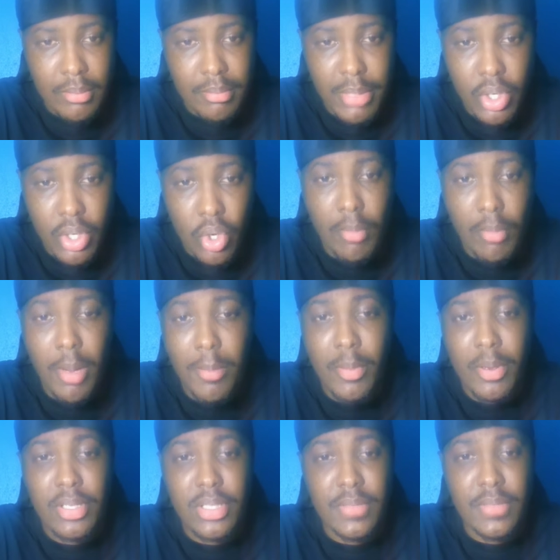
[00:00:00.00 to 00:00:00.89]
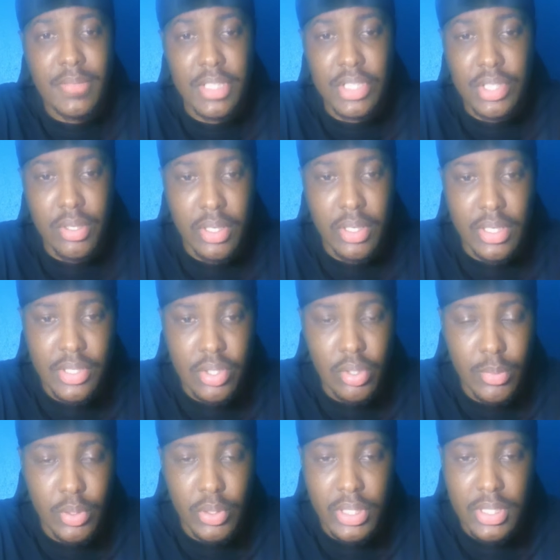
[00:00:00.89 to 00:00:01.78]
become a part of this Gunnaz
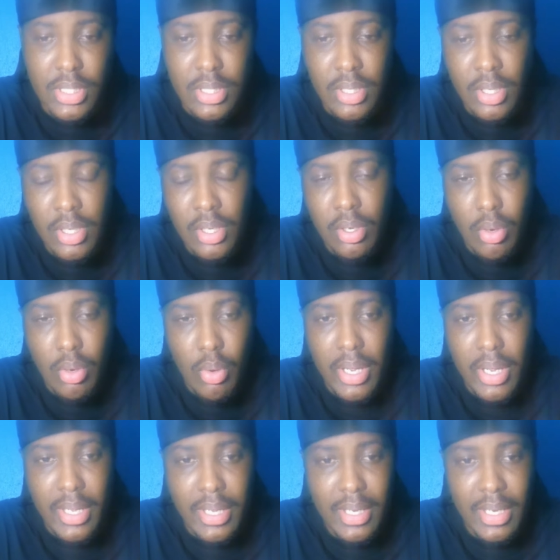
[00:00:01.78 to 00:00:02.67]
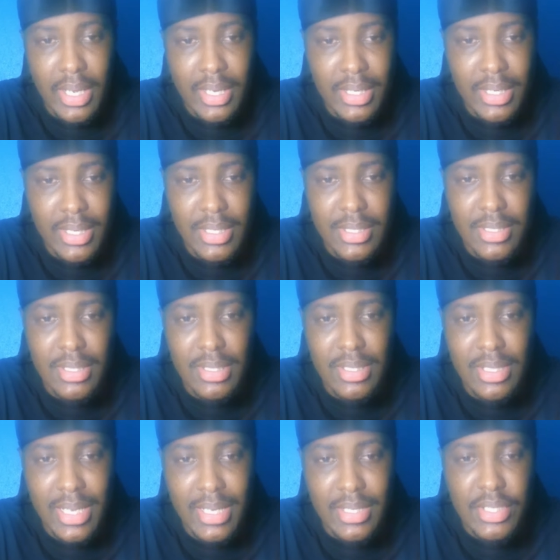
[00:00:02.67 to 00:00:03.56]
community, go ahead and hit
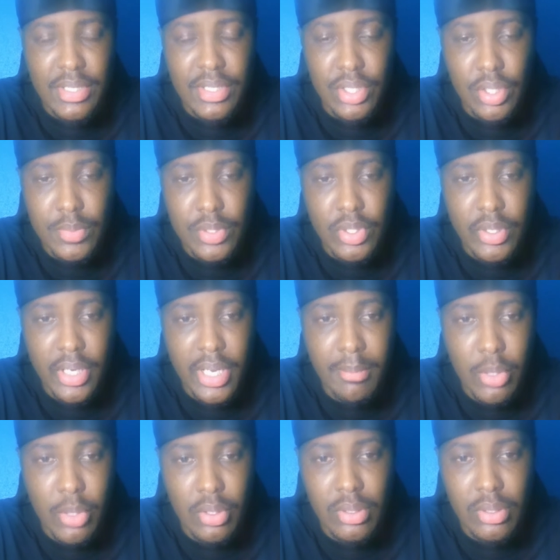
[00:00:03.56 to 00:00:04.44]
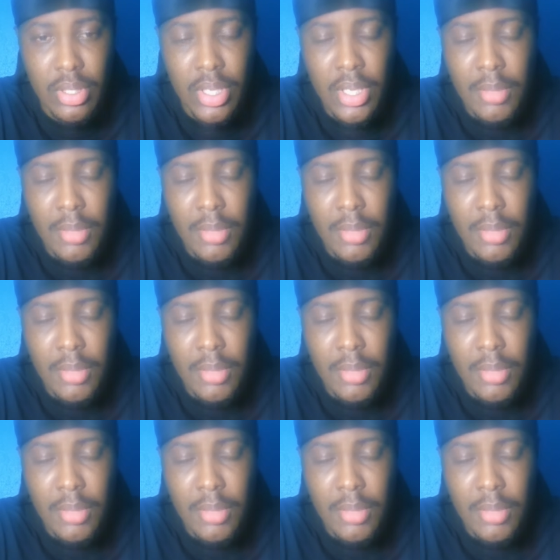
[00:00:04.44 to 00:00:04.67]
that subscribe button.